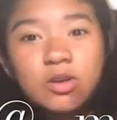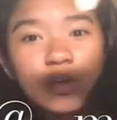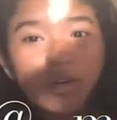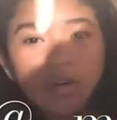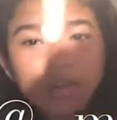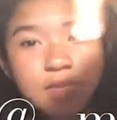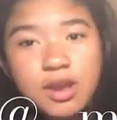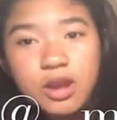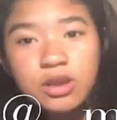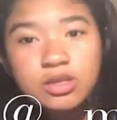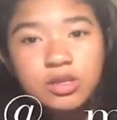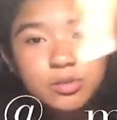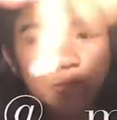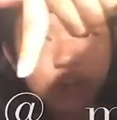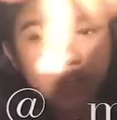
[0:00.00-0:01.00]
Or there
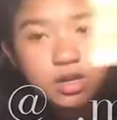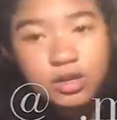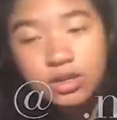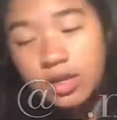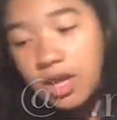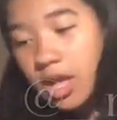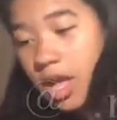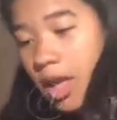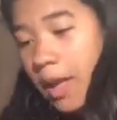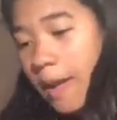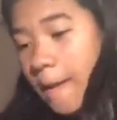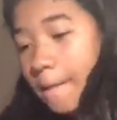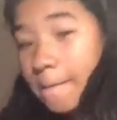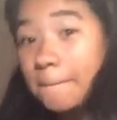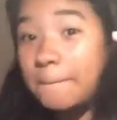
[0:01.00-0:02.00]
somewhere.
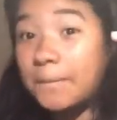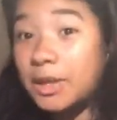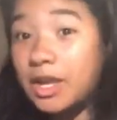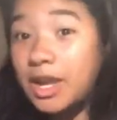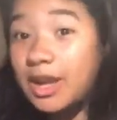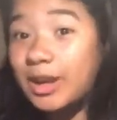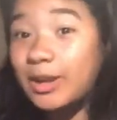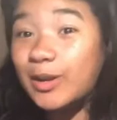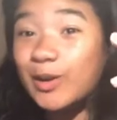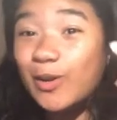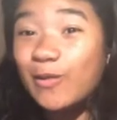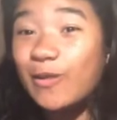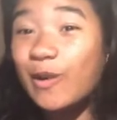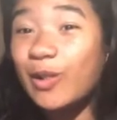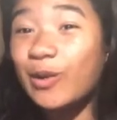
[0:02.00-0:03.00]
But yeah, go
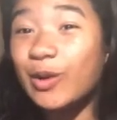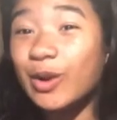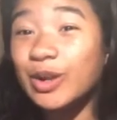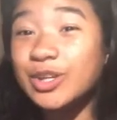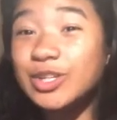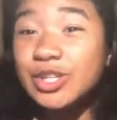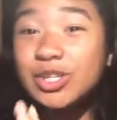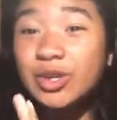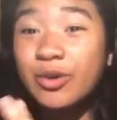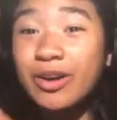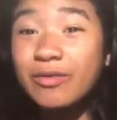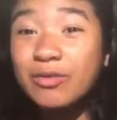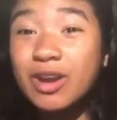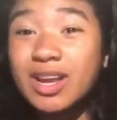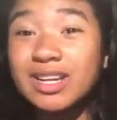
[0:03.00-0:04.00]
follow her. She's a
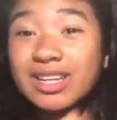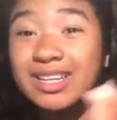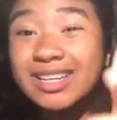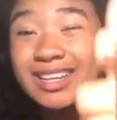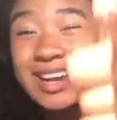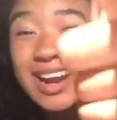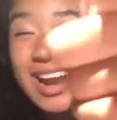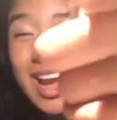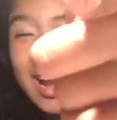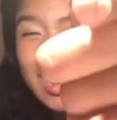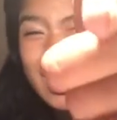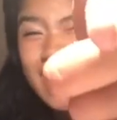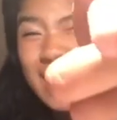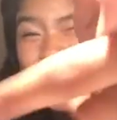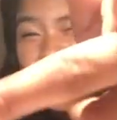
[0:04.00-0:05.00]
great friend.
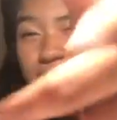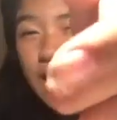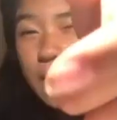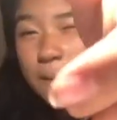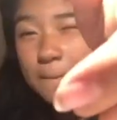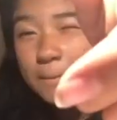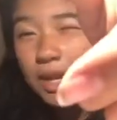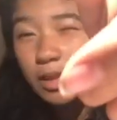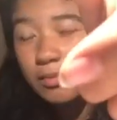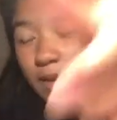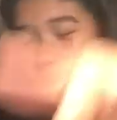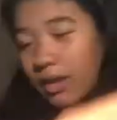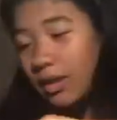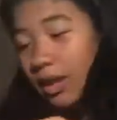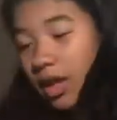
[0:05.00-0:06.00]
Bang,
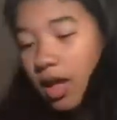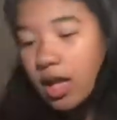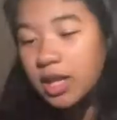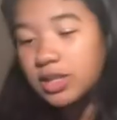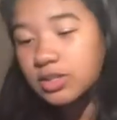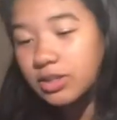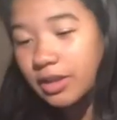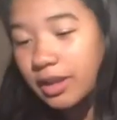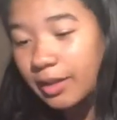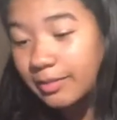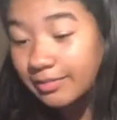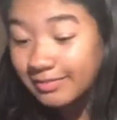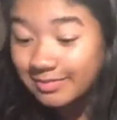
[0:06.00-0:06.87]
bang. So yeah.